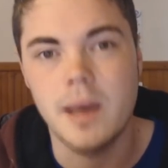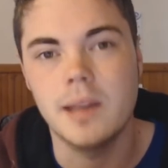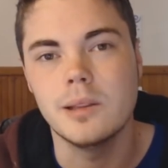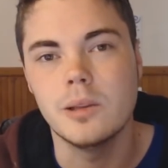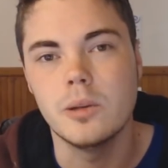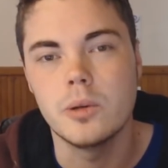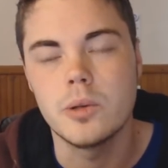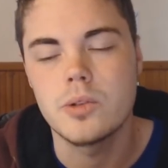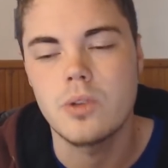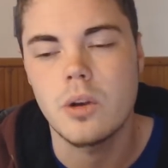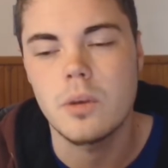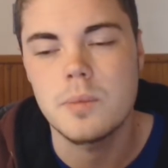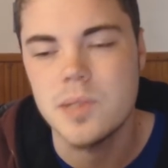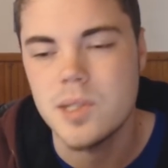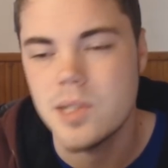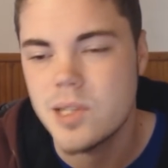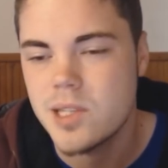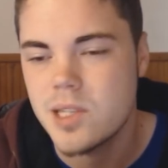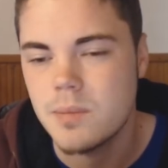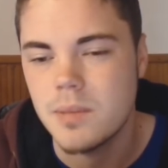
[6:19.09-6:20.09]
loot drop
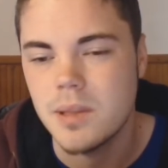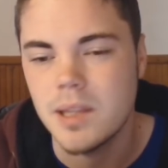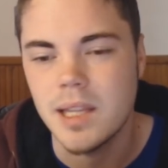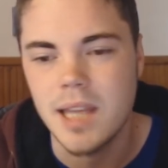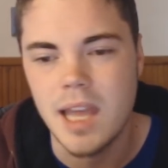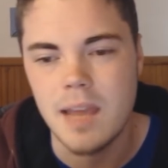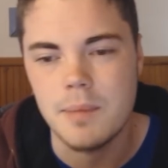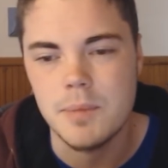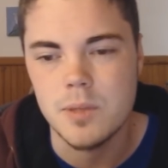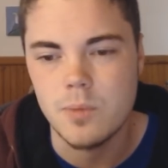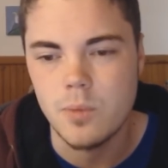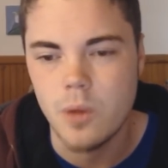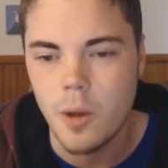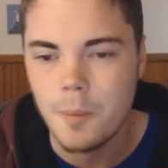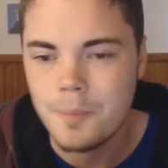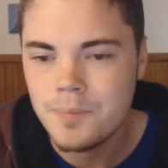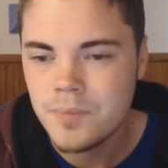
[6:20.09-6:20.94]
system in the game as well.